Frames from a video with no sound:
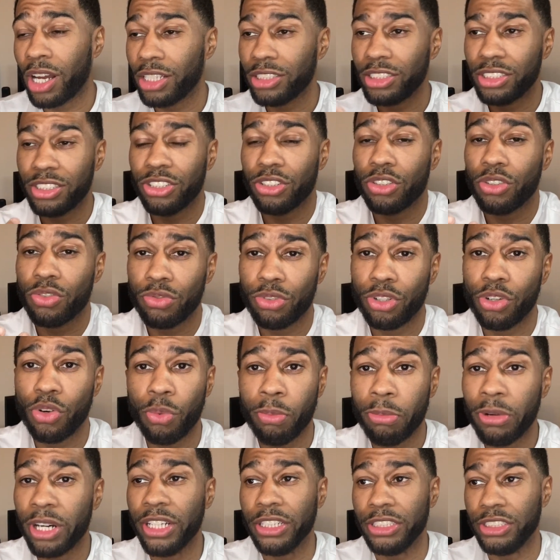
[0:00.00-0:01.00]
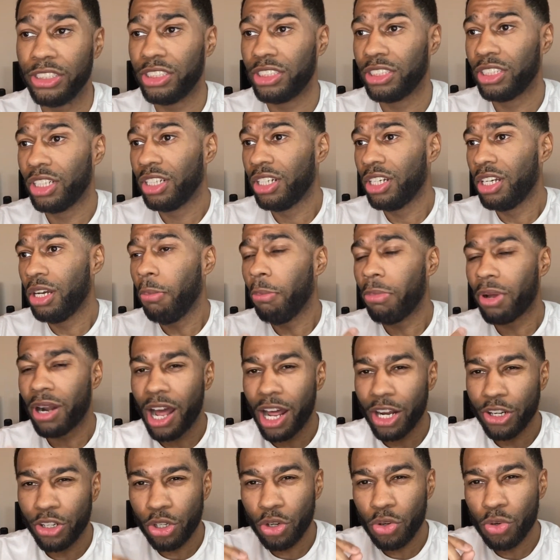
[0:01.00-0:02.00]
I still don't know much, but
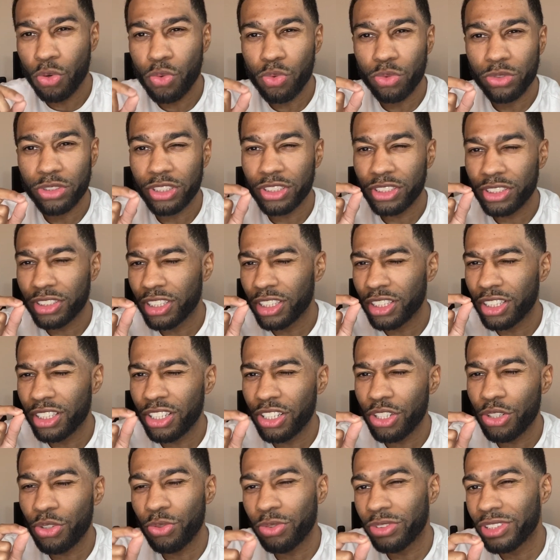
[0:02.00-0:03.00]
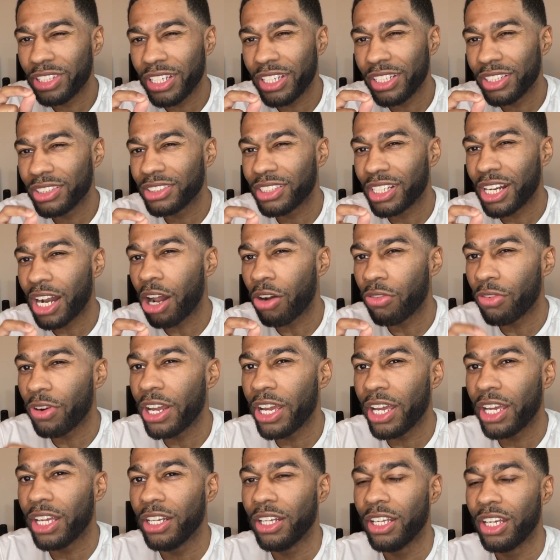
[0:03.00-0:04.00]
I know just the little things that I
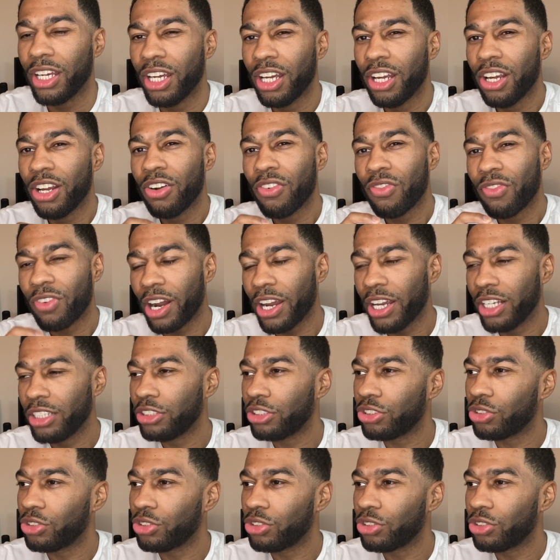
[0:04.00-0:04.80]
read, right?